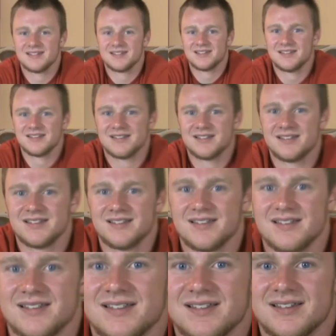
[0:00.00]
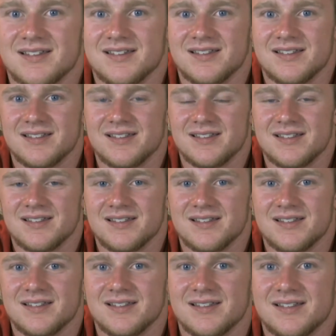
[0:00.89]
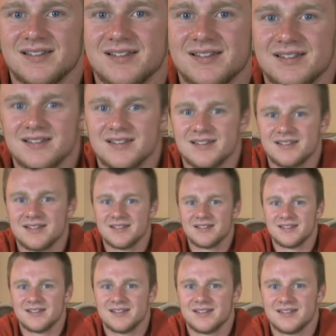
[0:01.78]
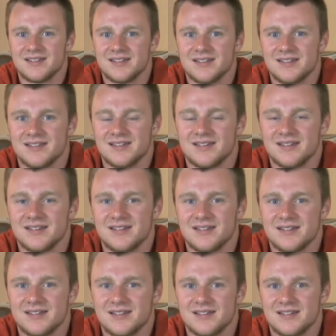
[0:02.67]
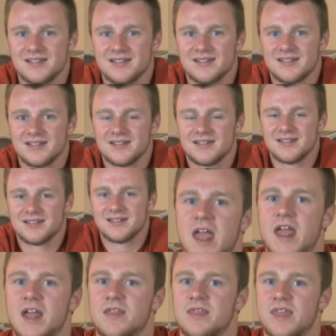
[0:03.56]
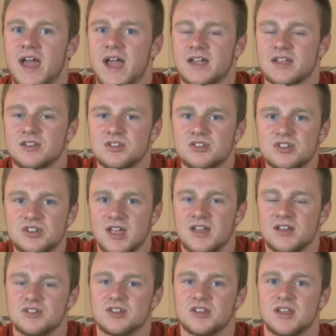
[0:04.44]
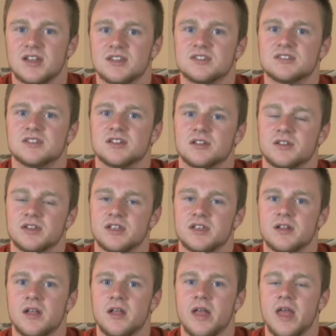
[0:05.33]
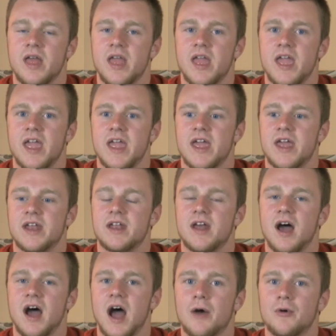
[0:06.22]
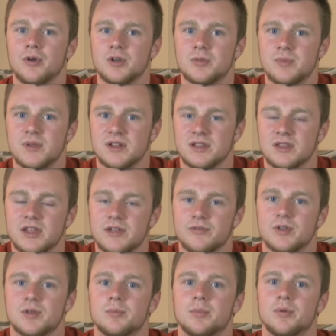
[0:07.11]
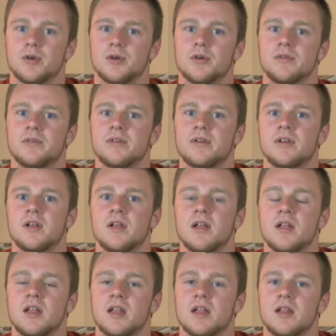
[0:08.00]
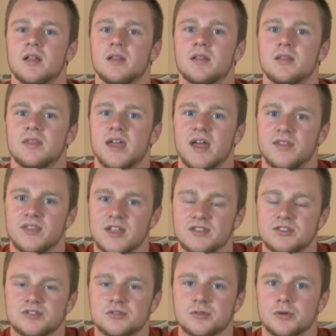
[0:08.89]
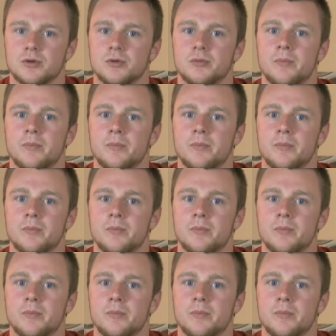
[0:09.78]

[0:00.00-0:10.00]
all you have to do is make one decision to accept Jesus in your heart, and that can change instantly. And I want to be living proof that that's true.